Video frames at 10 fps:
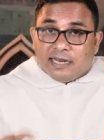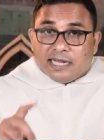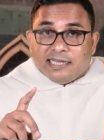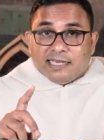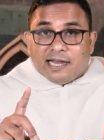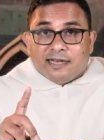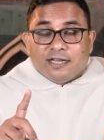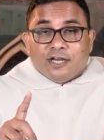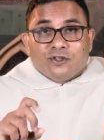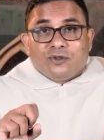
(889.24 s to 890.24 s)
And at the
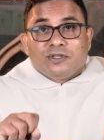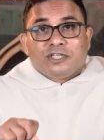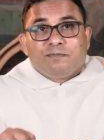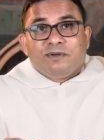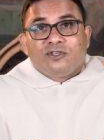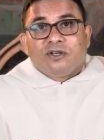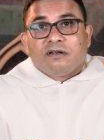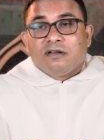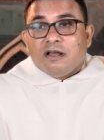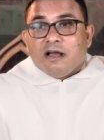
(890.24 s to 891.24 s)
end, through the
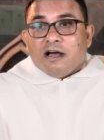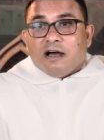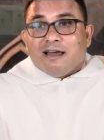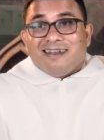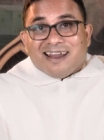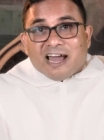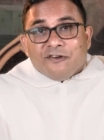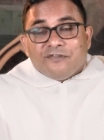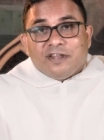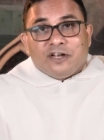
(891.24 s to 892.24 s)
spiritual uh,
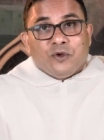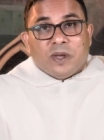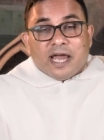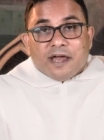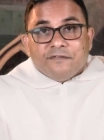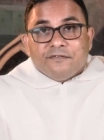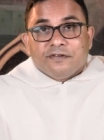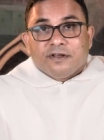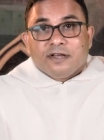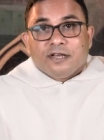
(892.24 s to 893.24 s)
life that you have,
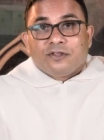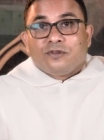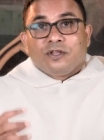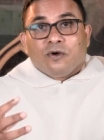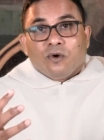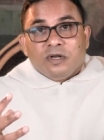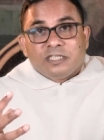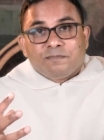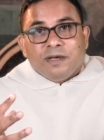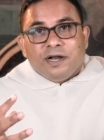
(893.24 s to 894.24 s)
through the
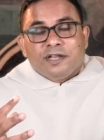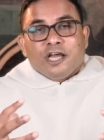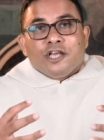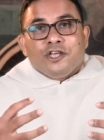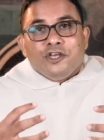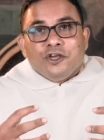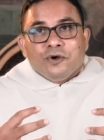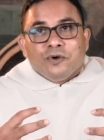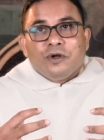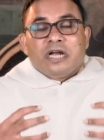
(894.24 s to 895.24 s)
Holy Spirit,
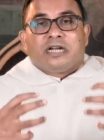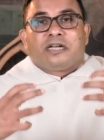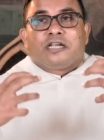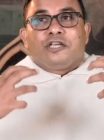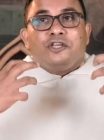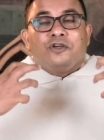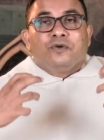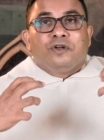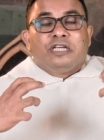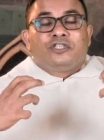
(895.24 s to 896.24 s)
you,
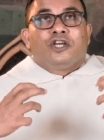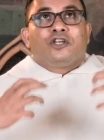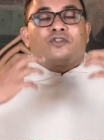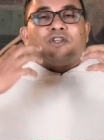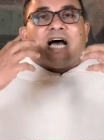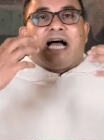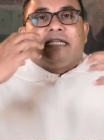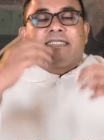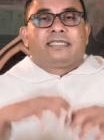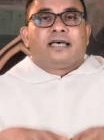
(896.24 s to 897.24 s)
you reach to the
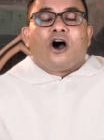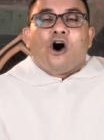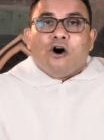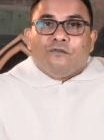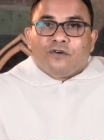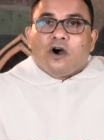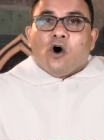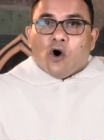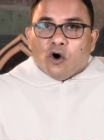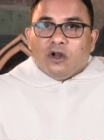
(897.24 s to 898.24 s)
heights of
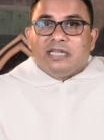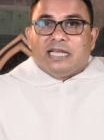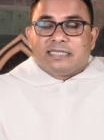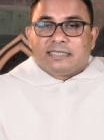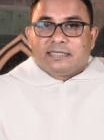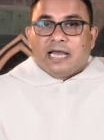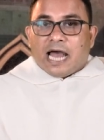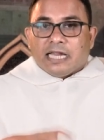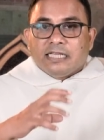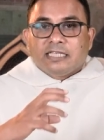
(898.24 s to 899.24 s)
holiness.
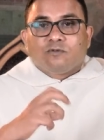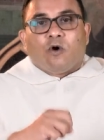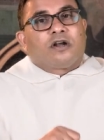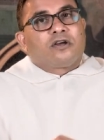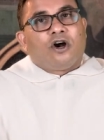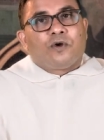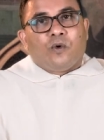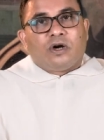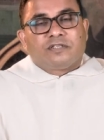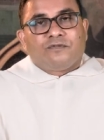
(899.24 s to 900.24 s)
And this is what
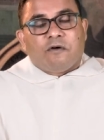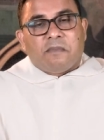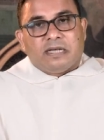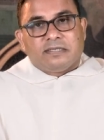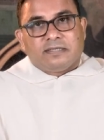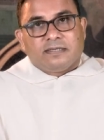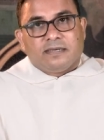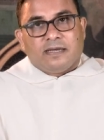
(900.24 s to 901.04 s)
God wants from us.